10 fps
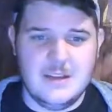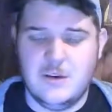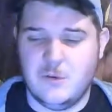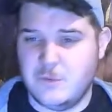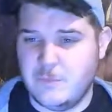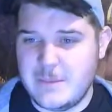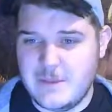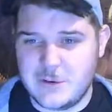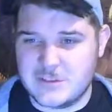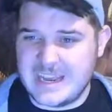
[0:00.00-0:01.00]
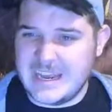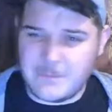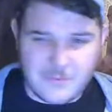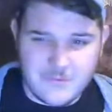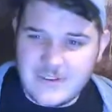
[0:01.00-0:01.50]
or maybe you're tapped
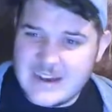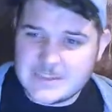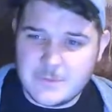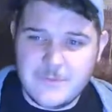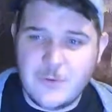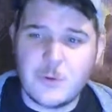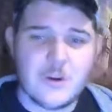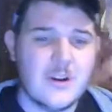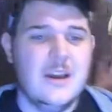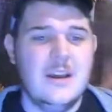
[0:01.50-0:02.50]
from fights before,